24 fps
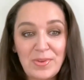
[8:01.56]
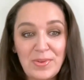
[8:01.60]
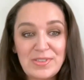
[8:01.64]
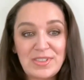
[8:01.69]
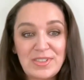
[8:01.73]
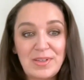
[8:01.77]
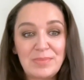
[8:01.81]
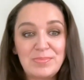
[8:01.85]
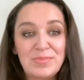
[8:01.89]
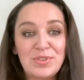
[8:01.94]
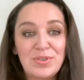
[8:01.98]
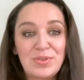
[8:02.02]
with
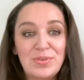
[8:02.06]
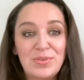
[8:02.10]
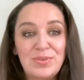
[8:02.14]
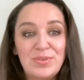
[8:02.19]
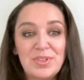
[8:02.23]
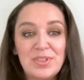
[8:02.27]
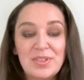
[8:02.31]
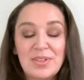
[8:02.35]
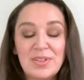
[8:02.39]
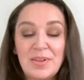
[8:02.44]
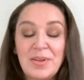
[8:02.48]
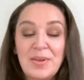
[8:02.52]
some
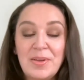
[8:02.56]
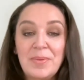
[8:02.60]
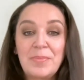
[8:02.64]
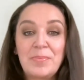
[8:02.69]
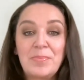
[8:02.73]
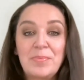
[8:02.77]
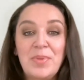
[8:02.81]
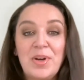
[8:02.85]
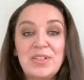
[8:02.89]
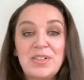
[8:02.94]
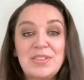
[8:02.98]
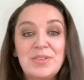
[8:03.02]
tools,
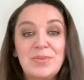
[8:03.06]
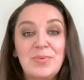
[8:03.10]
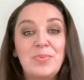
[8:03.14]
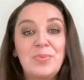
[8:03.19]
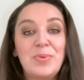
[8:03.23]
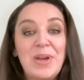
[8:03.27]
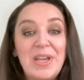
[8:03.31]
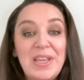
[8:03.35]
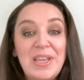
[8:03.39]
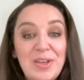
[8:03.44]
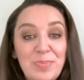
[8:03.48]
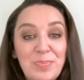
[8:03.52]
but
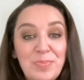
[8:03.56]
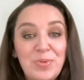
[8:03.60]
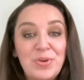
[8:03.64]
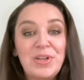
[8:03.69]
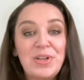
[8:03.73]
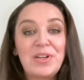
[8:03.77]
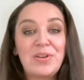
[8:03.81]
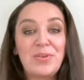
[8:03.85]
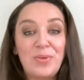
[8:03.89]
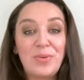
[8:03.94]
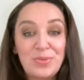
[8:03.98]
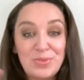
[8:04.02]
when you put
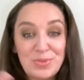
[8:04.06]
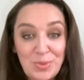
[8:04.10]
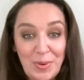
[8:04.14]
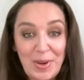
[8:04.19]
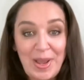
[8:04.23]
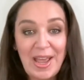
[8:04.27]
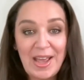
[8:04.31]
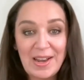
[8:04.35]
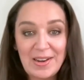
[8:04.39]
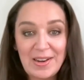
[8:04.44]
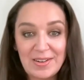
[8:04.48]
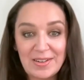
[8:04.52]
it all
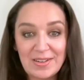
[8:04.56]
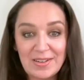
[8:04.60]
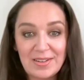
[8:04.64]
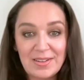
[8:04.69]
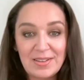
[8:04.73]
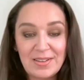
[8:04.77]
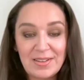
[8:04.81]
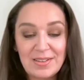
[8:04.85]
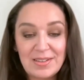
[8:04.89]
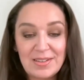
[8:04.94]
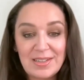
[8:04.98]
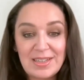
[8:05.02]
together,
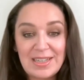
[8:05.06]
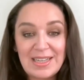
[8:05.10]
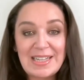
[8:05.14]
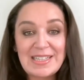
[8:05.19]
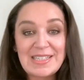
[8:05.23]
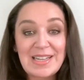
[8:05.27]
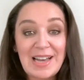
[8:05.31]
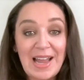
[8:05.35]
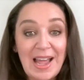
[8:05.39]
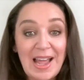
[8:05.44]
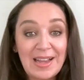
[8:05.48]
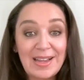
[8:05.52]

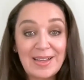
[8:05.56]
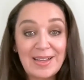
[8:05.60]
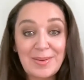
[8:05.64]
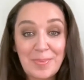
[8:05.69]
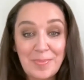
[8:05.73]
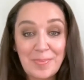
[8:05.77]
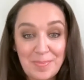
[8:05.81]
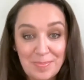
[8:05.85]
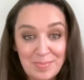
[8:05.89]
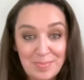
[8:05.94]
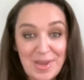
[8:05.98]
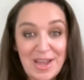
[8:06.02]
it's like
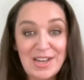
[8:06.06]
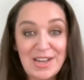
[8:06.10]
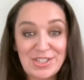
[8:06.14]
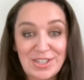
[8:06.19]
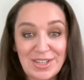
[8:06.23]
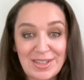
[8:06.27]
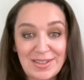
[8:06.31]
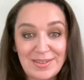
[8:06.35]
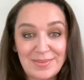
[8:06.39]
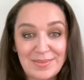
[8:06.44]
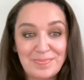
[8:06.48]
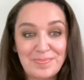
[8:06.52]

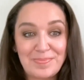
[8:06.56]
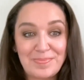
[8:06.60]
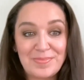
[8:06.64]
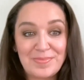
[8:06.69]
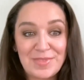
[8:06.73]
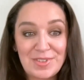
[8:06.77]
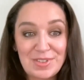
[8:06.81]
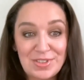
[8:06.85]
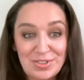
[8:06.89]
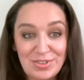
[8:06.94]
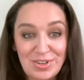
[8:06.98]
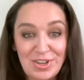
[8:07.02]
magic.
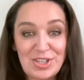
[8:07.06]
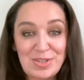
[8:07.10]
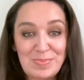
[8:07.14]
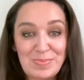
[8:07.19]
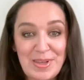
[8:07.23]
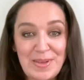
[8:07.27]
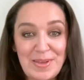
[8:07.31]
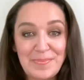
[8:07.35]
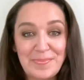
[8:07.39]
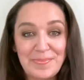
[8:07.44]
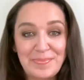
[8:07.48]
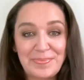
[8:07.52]
Trust
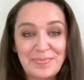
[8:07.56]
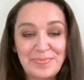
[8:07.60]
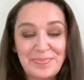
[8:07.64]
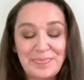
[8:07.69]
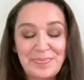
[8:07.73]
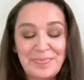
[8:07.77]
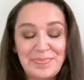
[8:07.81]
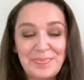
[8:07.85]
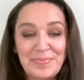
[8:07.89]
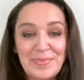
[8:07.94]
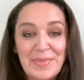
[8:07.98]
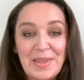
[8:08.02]
me.
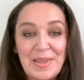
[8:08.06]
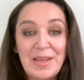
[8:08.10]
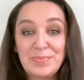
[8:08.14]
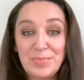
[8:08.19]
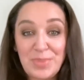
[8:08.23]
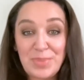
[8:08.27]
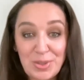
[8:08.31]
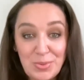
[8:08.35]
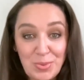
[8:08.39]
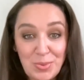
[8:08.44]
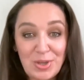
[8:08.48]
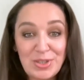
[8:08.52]

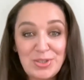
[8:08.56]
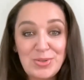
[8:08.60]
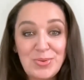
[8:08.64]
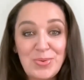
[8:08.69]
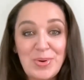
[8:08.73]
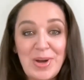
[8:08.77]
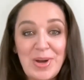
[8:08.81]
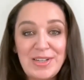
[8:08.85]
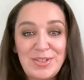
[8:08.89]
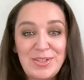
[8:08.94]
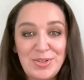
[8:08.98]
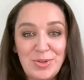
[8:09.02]
But what do
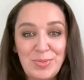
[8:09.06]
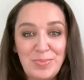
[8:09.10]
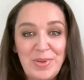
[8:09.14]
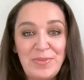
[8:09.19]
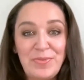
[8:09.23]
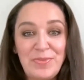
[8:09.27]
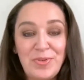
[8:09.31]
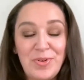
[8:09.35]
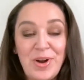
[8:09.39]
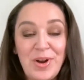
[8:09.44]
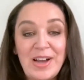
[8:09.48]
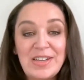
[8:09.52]
I do
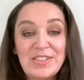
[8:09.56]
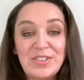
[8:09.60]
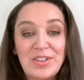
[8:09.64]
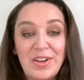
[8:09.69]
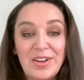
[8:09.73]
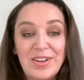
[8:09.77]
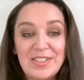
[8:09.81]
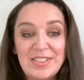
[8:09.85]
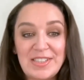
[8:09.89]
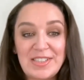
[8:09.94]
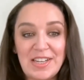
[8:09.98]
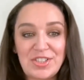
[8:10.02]
before I
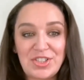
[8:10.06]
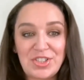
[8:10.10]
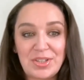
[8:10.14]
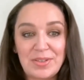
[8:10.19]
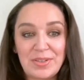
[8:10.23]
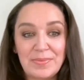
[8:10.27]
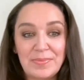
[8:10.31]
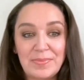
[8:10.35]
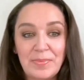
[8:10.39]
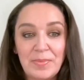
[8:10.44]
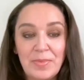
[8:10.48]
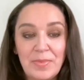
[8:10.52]
start a
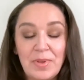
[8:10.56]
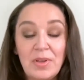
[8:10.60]
session?